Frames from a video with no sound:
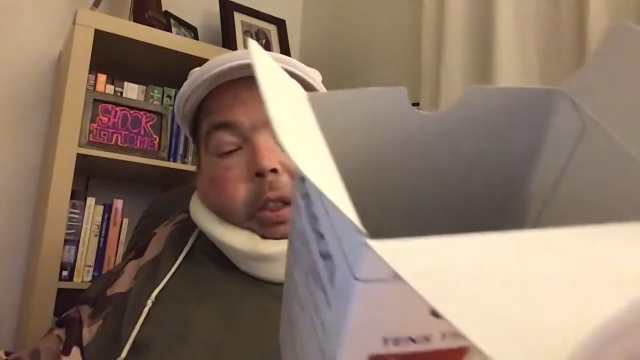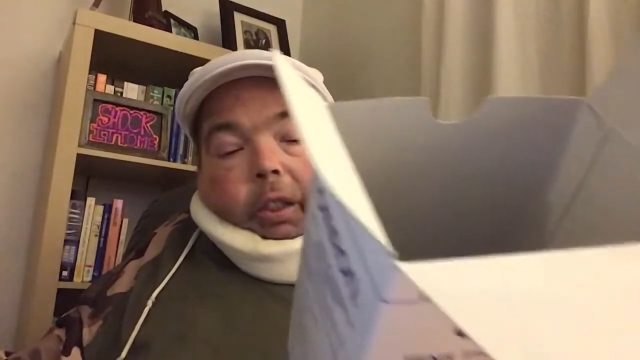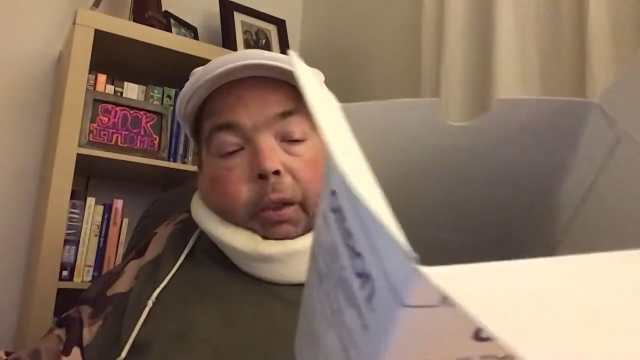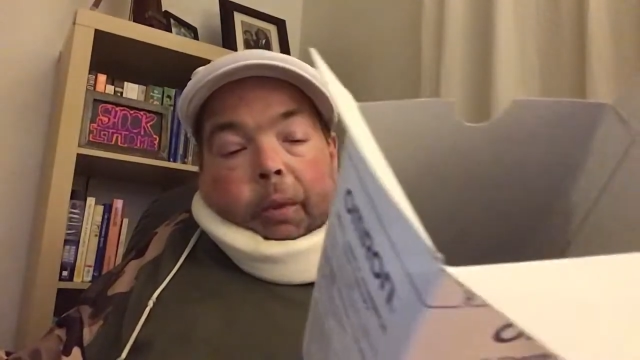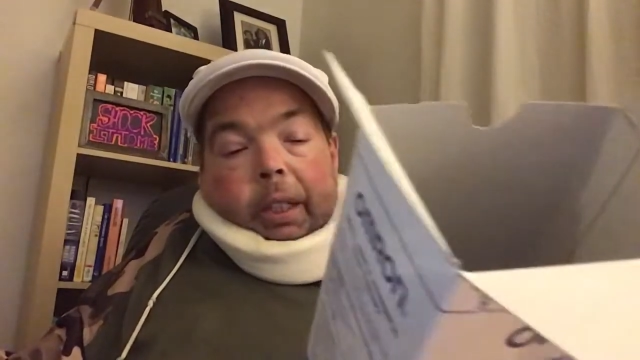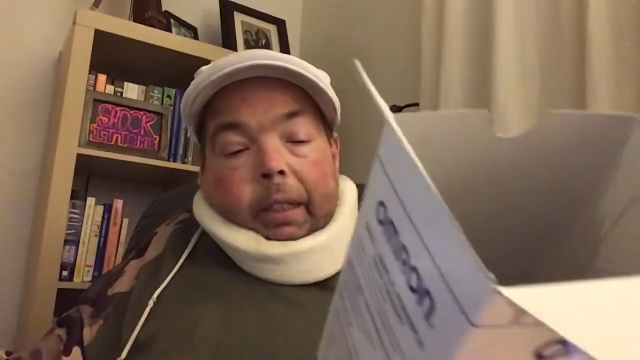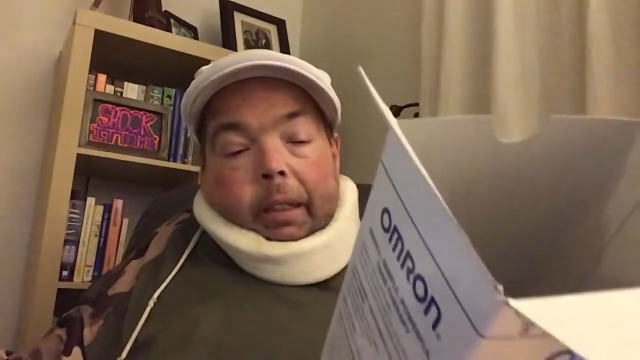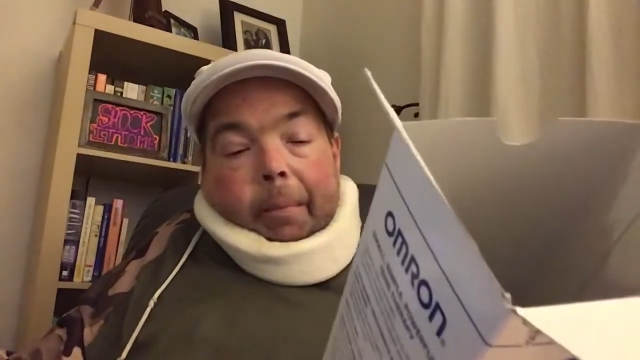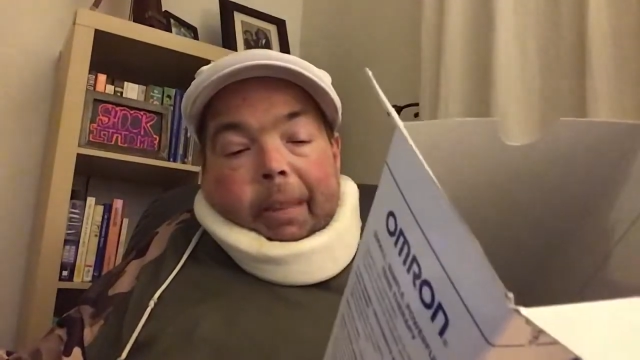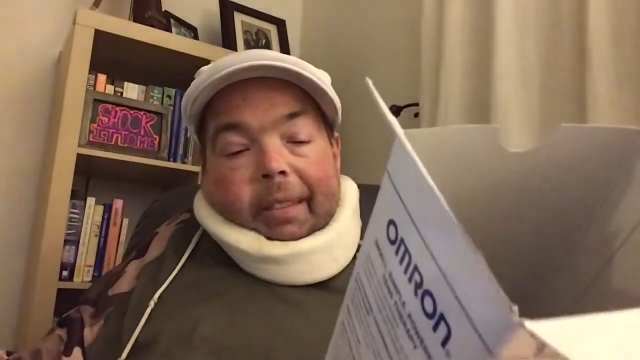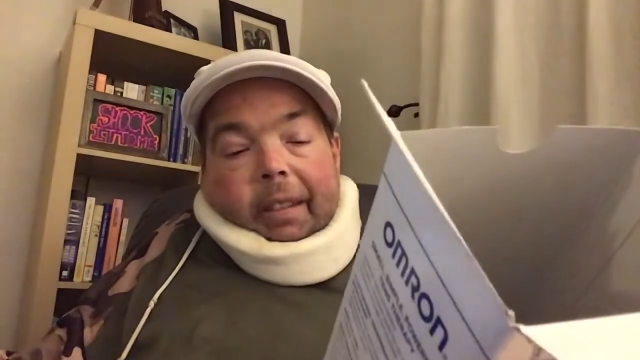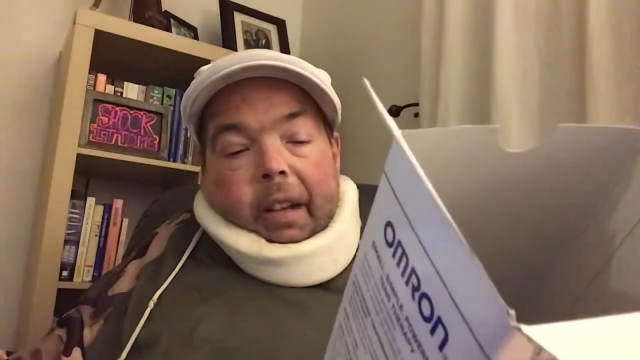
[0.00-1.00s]
unique
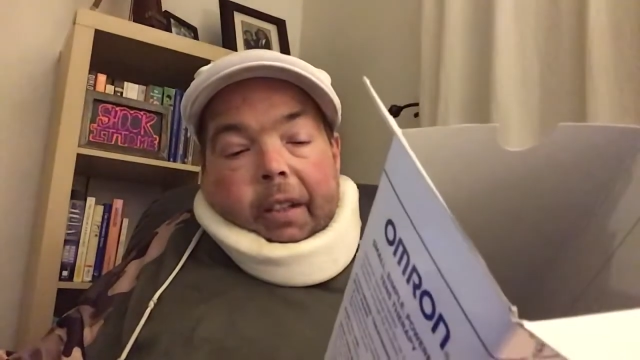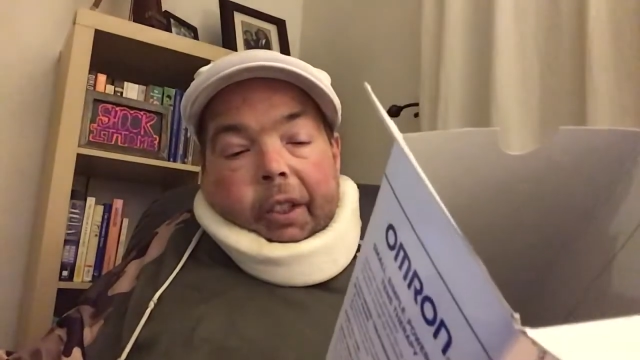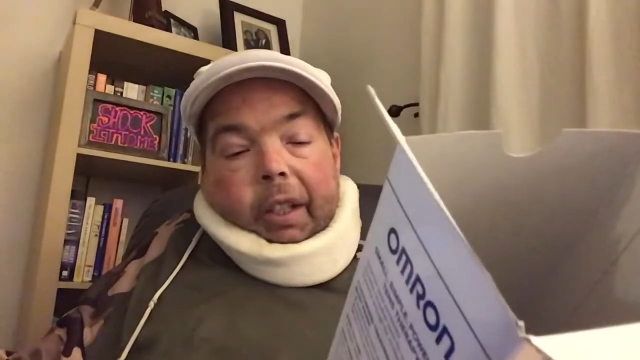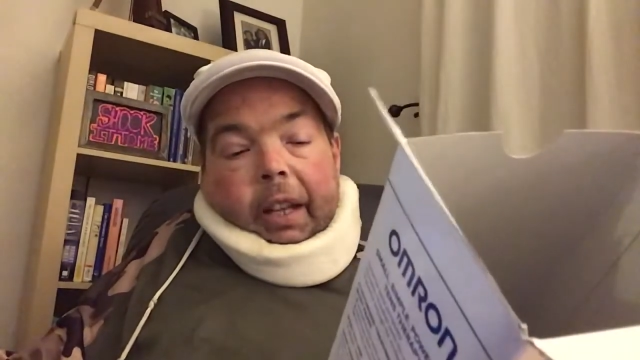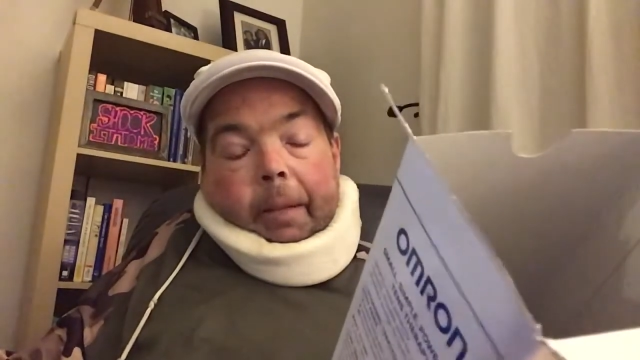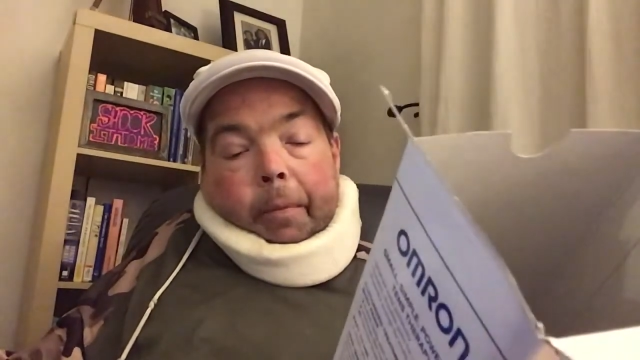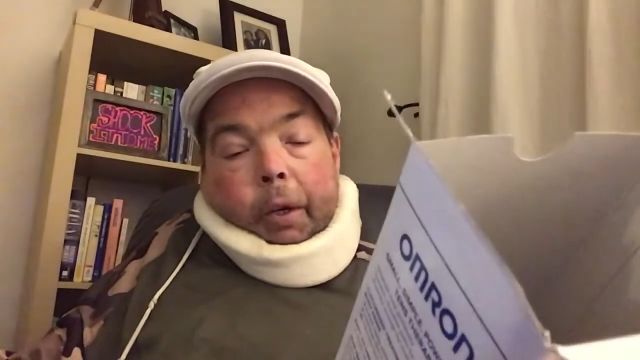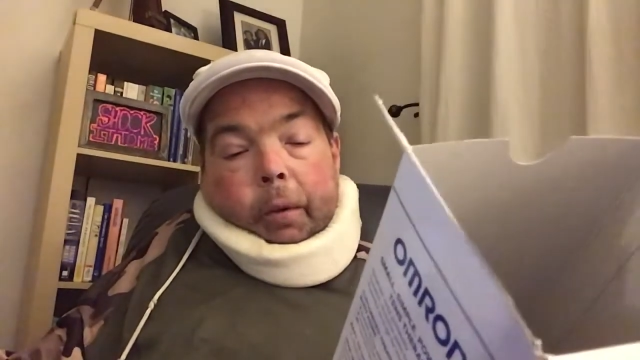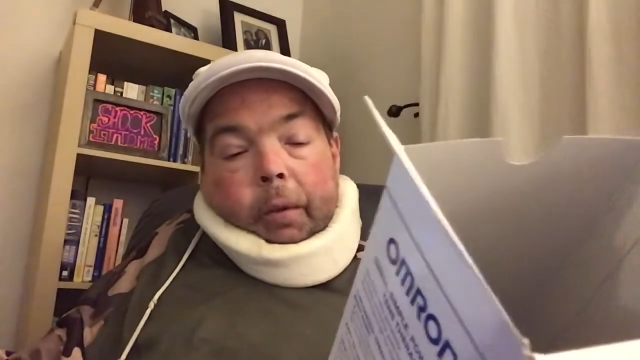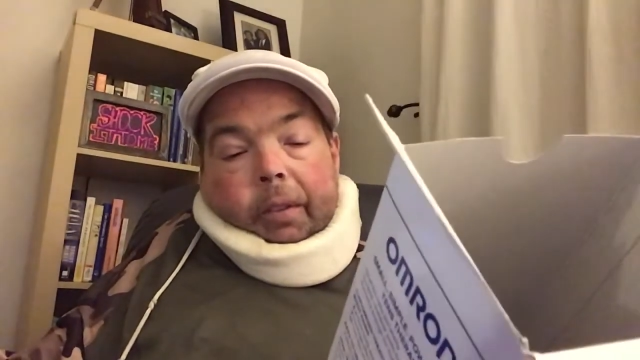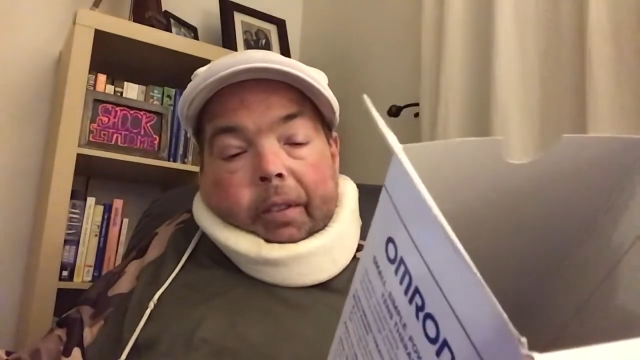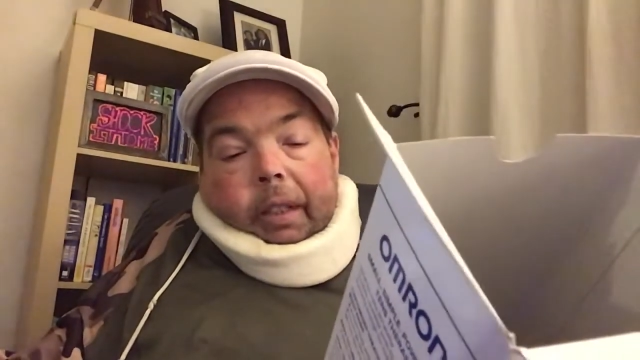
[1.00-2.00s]
massage-like
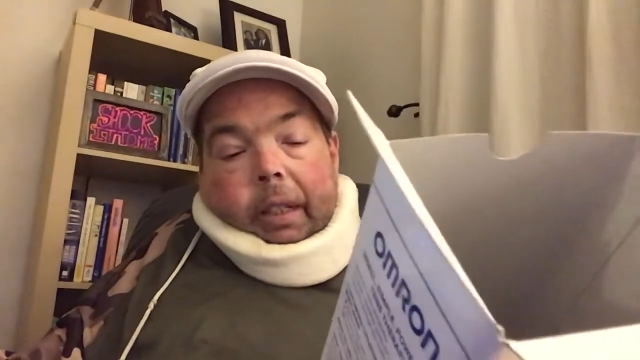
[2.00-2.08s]
modes: